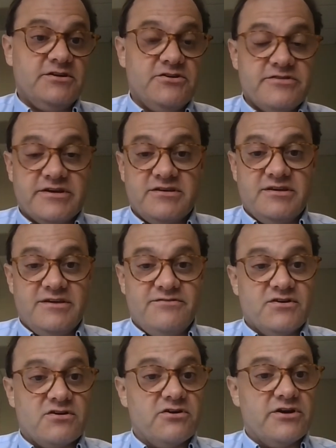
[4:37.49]

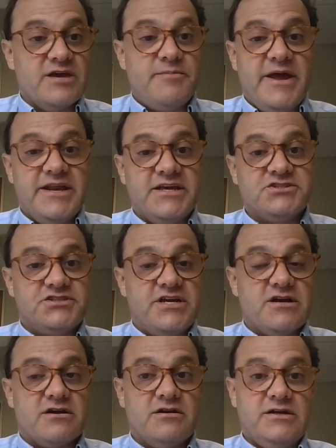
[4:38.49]
If you're earning a penny a
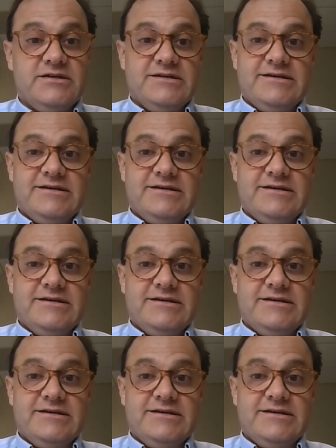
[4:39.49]
share,